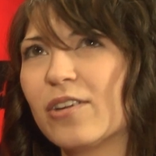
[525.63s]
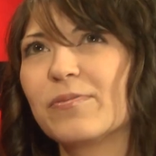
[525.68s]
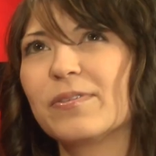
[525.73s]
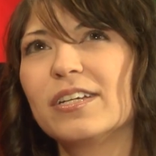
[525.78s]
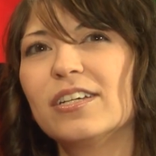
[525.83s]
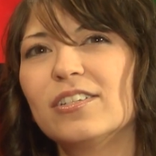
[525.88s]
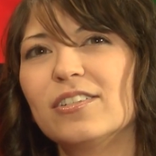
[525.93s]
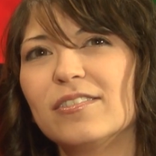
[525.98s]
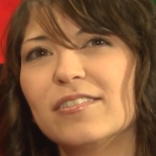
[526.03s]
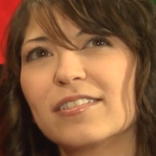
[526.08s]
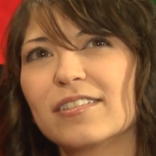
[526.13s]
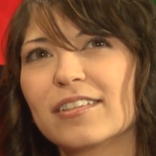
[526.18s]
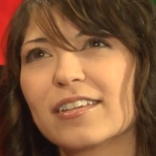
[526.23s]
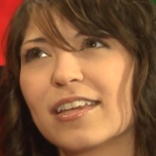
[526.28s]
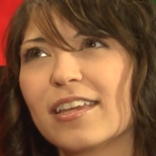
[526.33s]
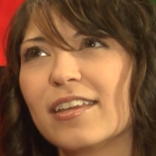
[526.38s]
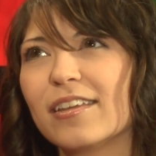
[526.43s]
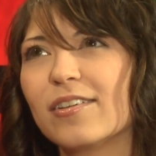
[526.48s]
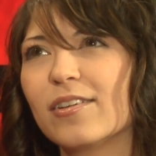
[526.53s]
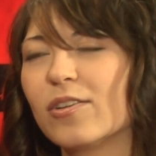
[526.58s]
Are we on?
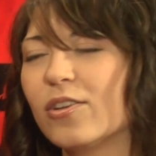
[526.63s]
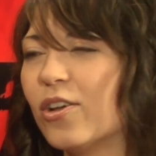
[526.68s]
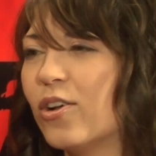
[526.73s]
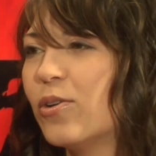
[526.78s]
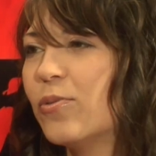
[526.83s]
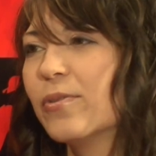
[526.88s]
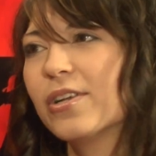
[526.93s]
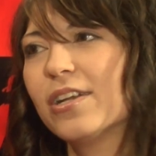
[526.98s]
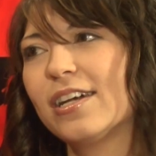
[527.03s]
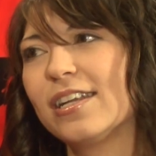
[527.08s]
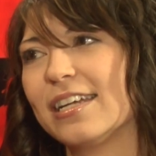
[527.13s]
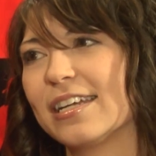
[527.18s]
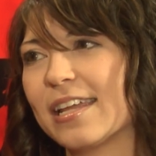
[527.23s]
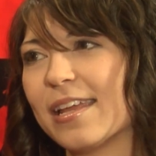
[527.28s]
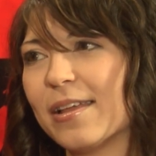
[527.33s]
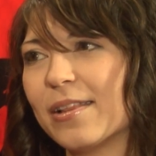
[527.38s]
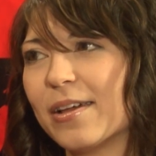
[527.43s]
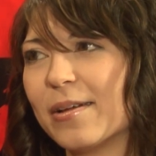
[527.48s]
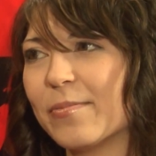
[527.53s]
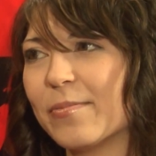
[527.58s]
No, we're not at Key Lime